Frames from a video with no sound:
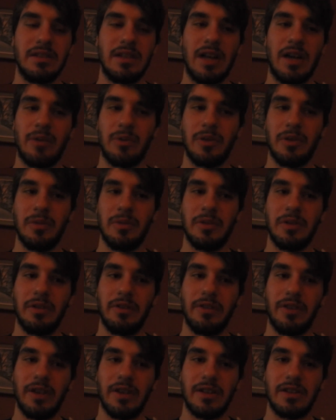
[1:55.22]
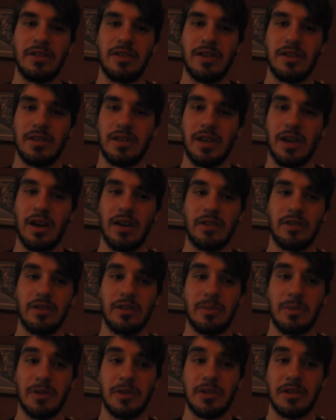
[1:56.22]
I really wouldn't have liked the Jason character
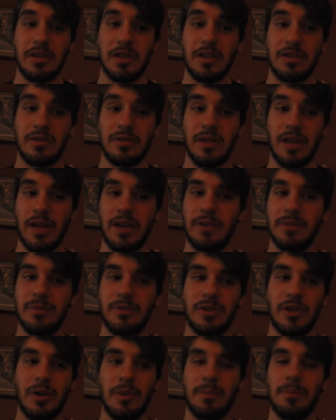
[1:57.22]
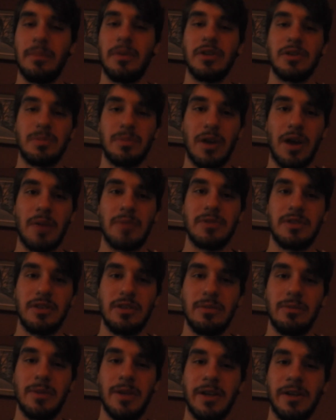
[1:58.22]
as much as I do now. So, much props to
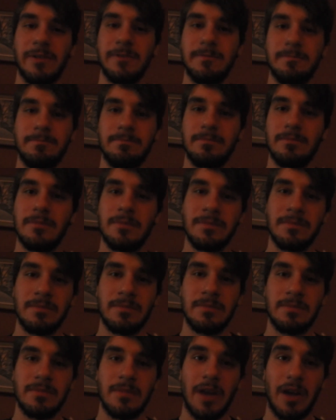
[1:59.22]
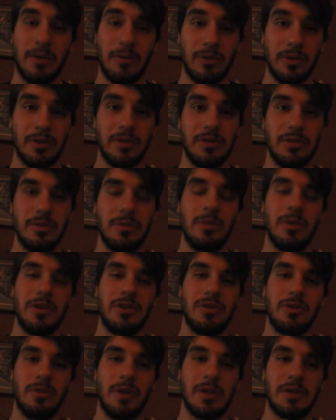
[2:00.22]
you, man. I really do
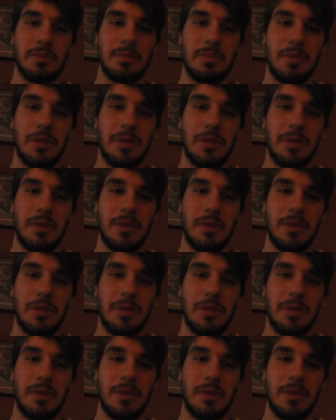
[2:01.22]
wish you rest in